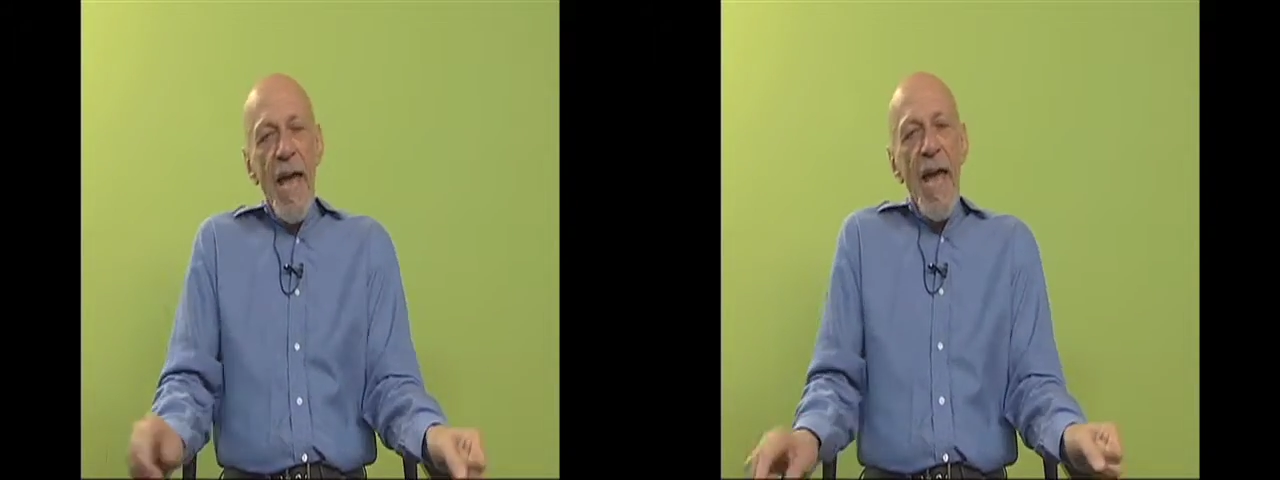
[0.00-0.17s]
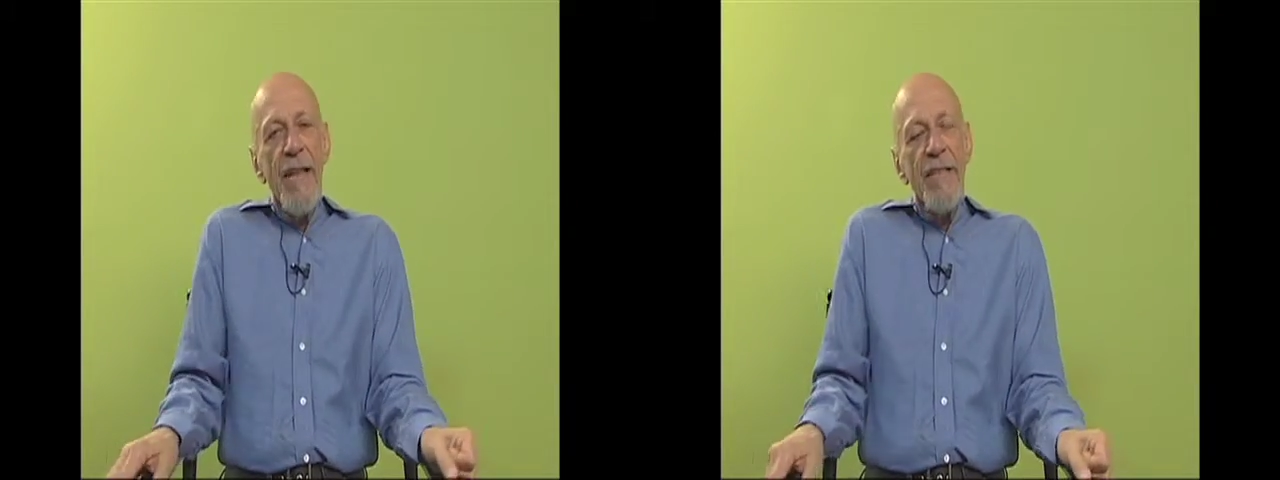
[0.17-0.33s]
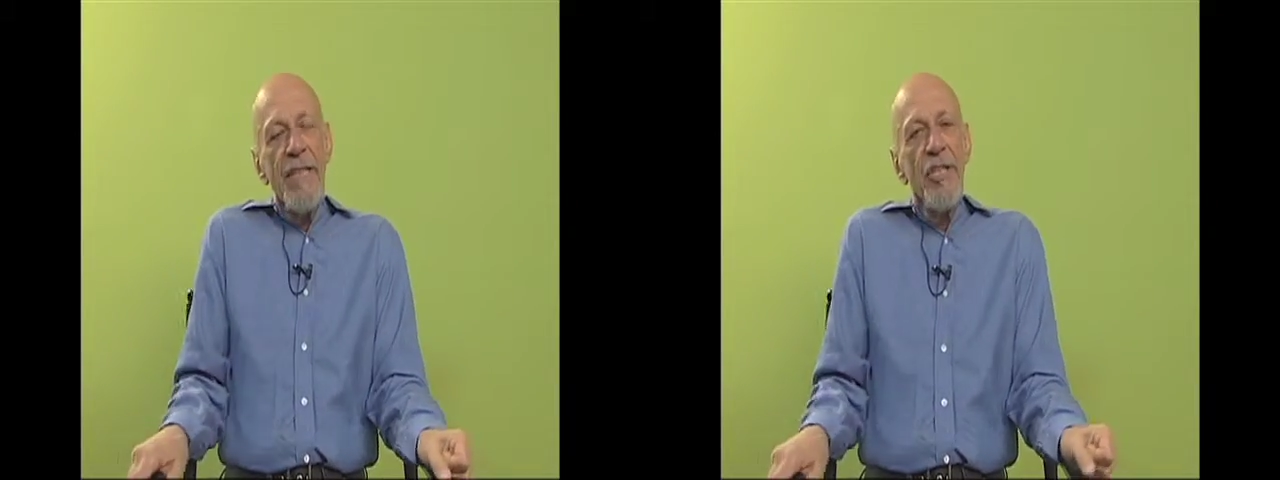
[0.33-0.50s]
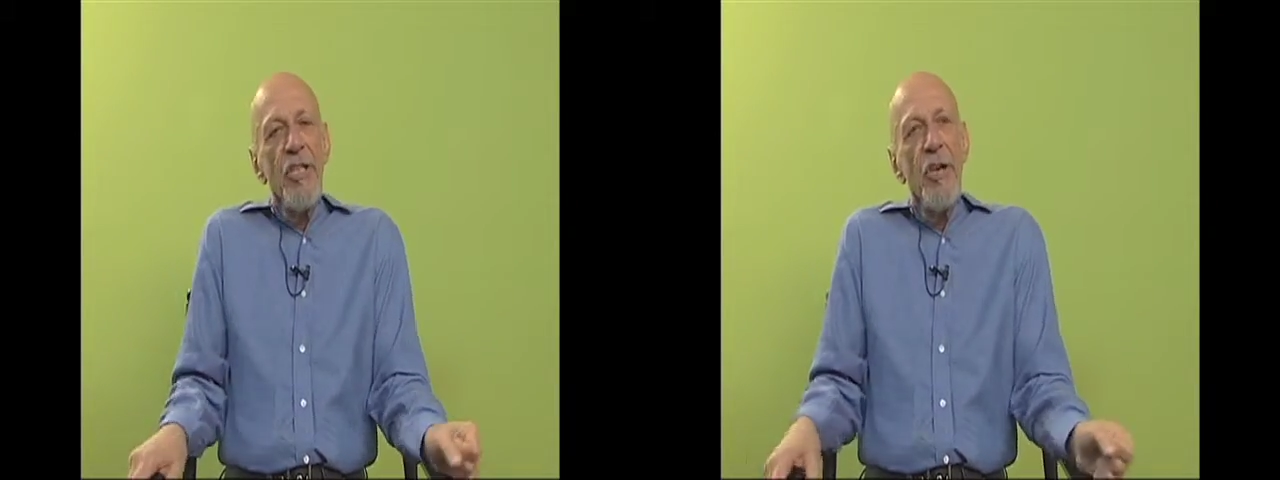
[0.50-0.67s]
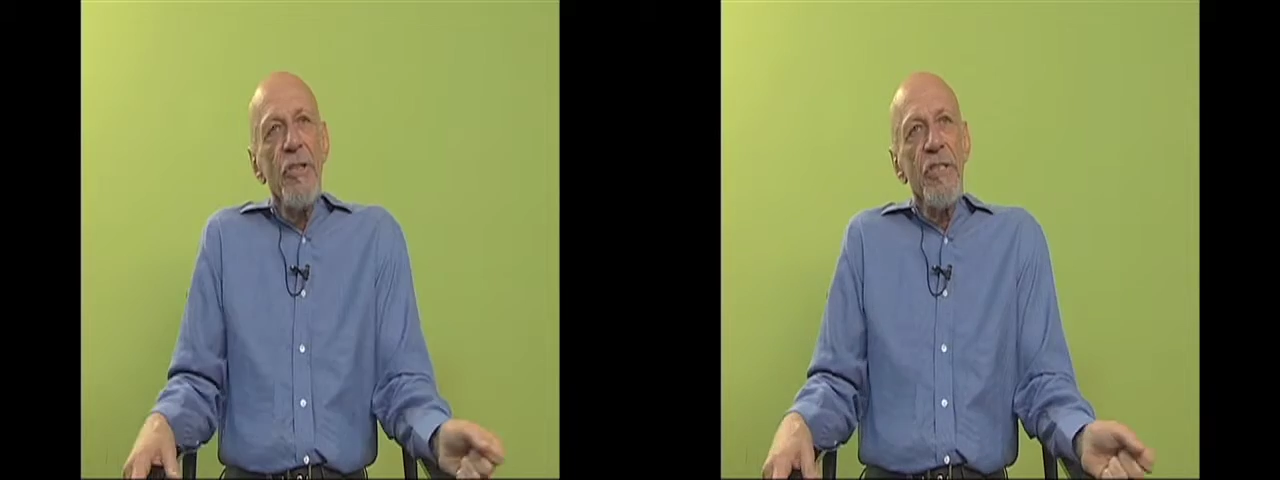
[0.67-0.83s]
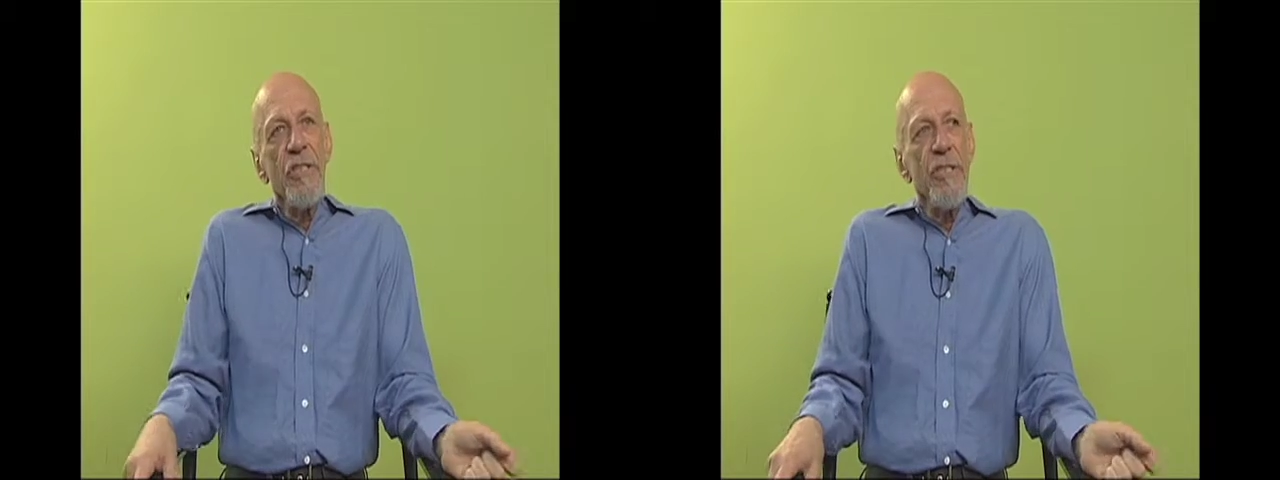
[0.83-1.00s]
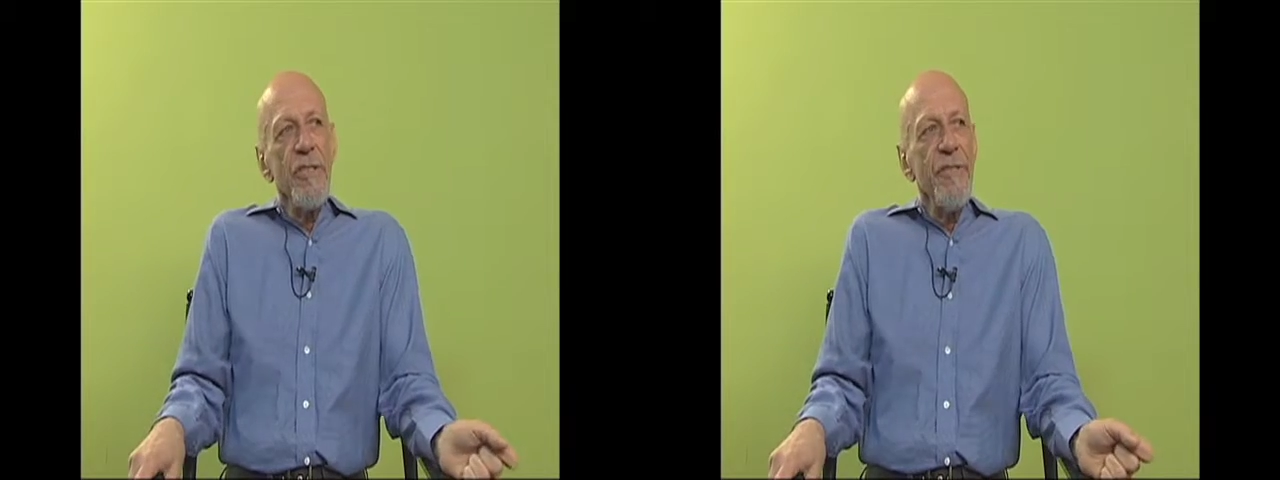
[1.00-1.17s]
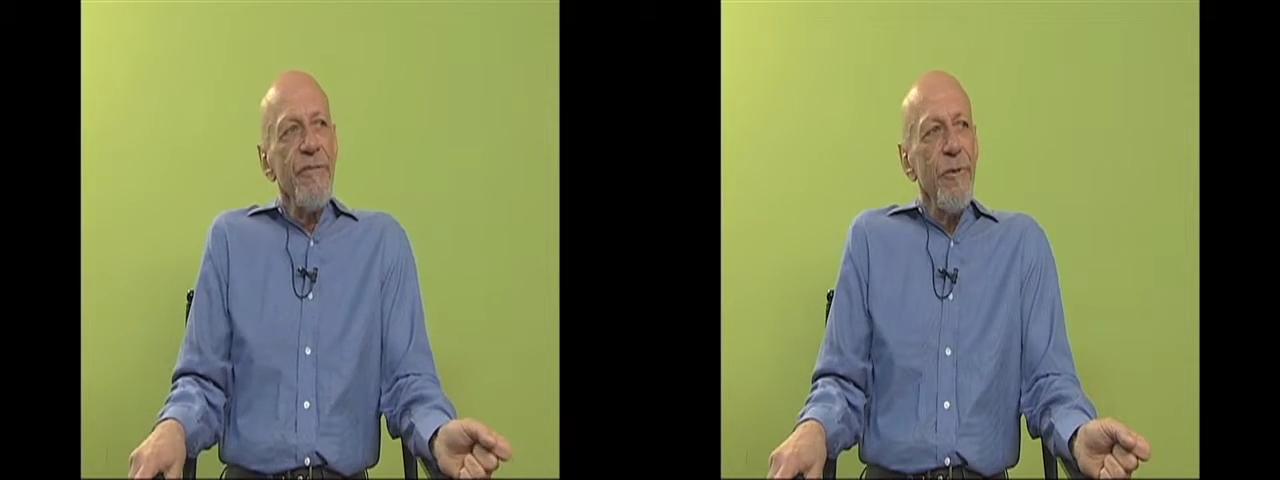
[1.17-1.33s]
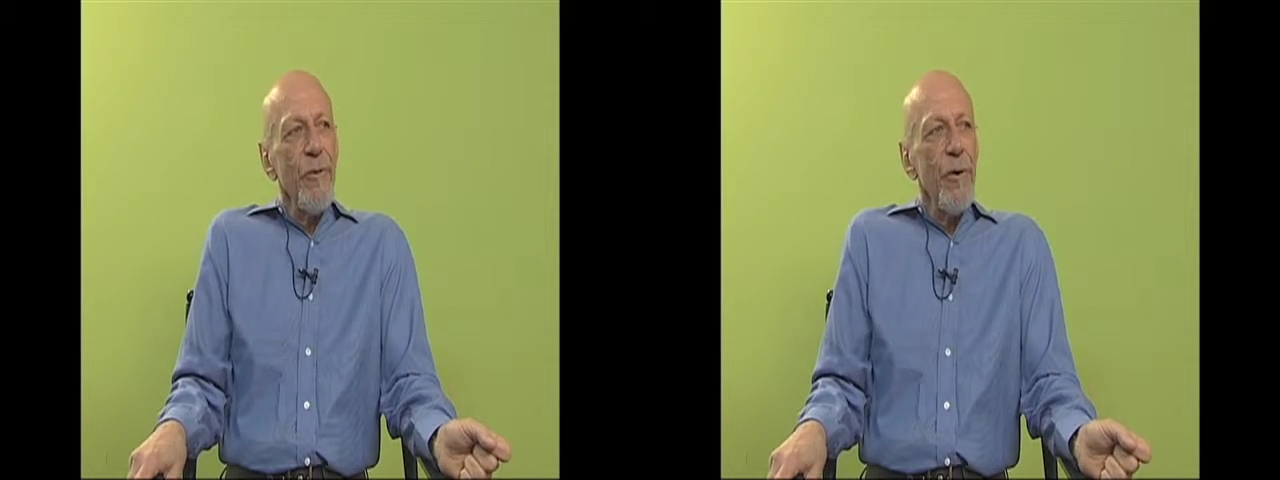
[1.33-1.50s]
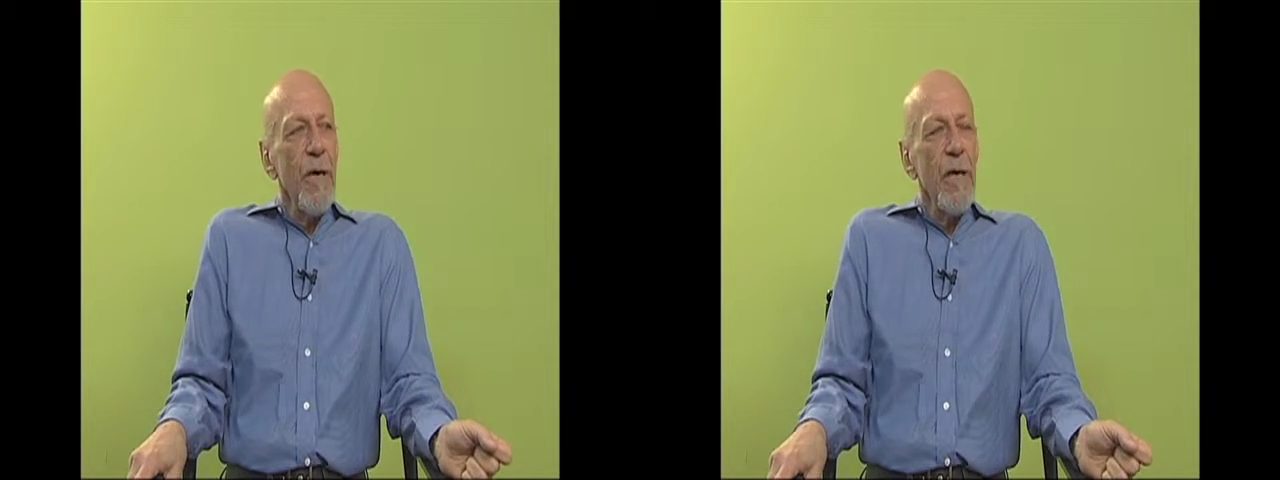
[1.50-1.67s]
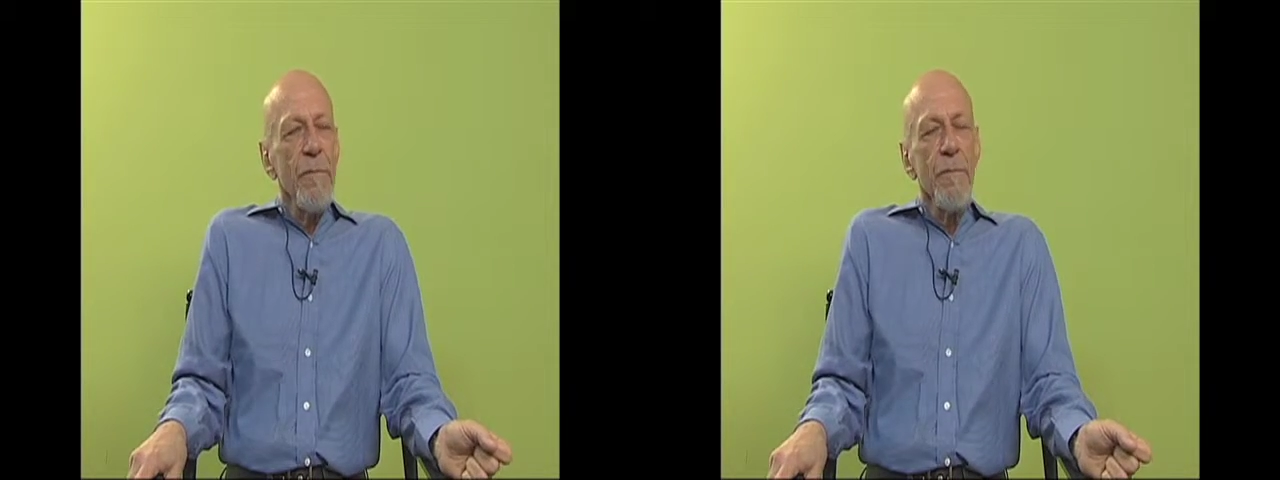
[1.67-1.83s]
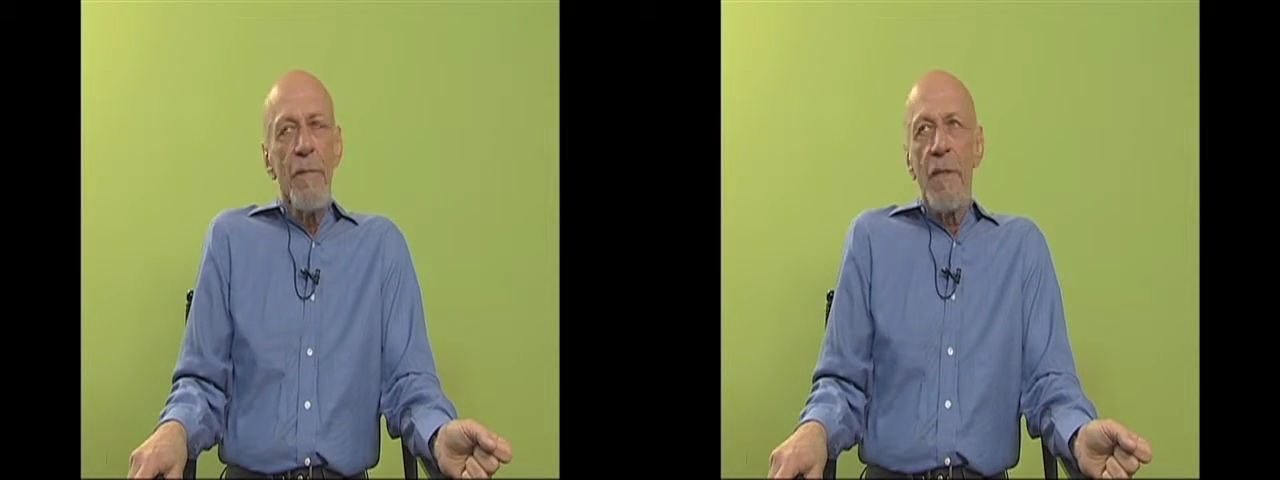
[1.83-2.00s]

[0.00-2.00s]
And then she auditions for